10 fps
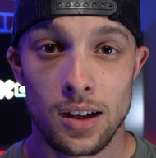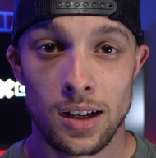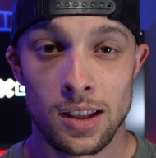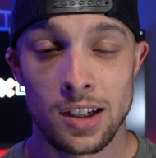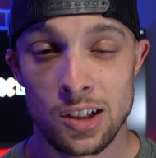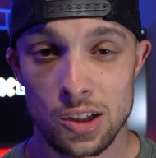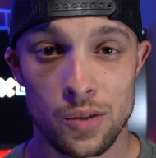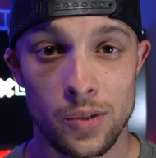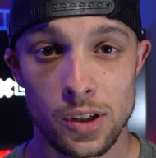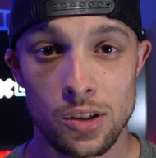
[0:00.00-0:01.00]
And I think it's
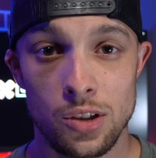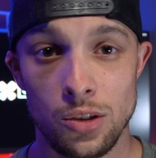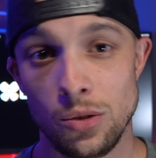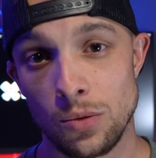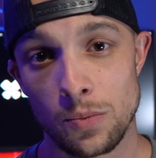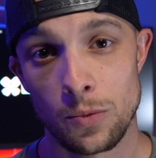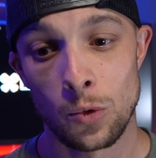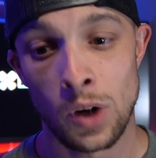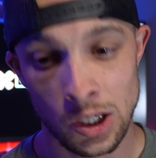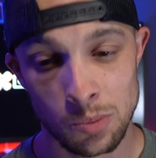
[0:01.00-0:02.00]
just fun to
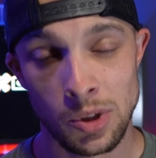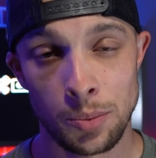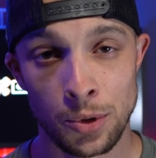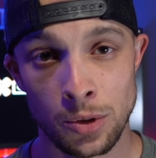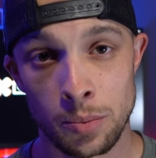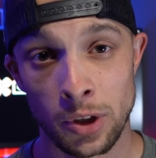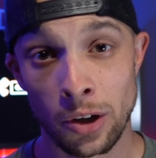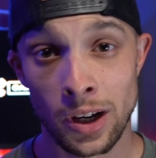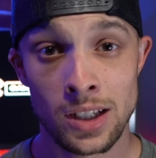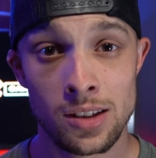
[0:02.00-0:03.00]
watch people
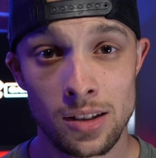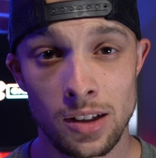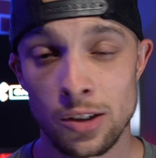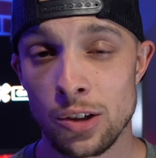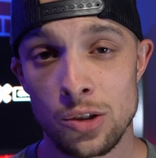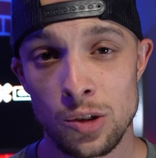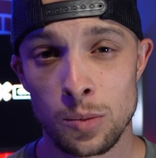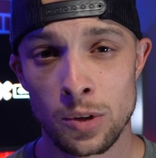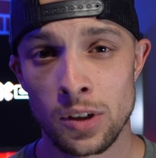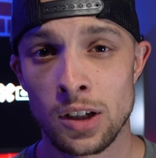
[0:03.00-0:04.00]
progress in their YouTube
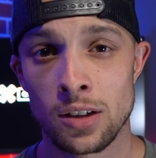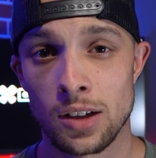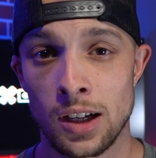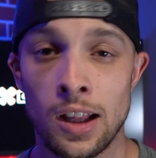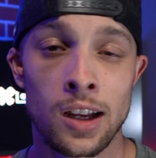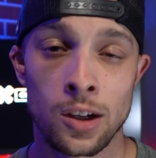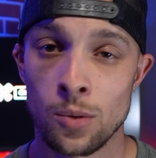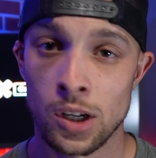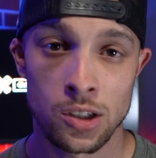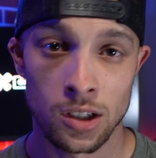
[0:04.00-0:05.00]
career. I like
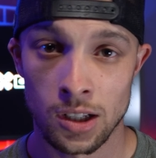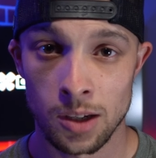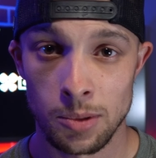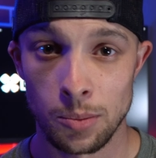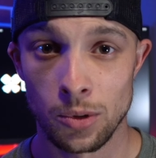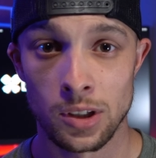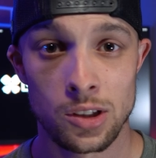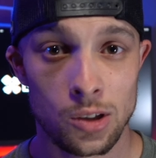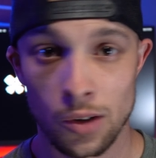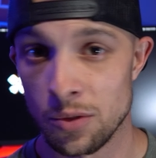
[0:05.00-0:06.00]
watching a lot of people that
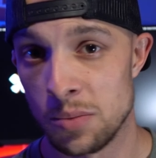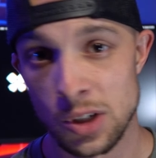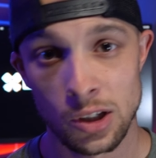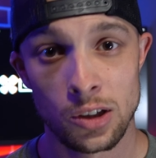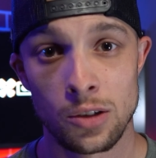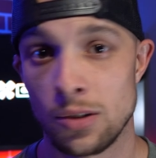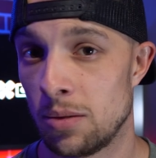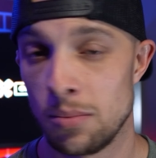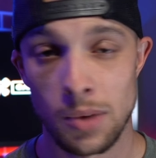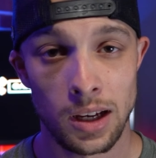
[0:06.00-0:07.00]
start from zero
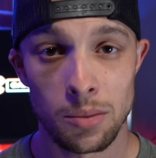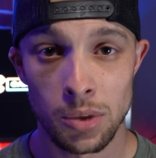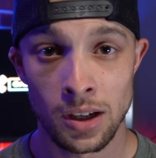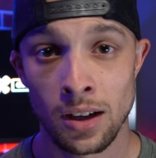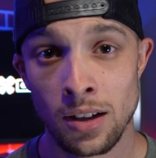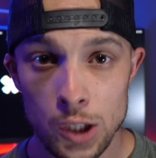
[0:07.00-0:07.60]
and make it big.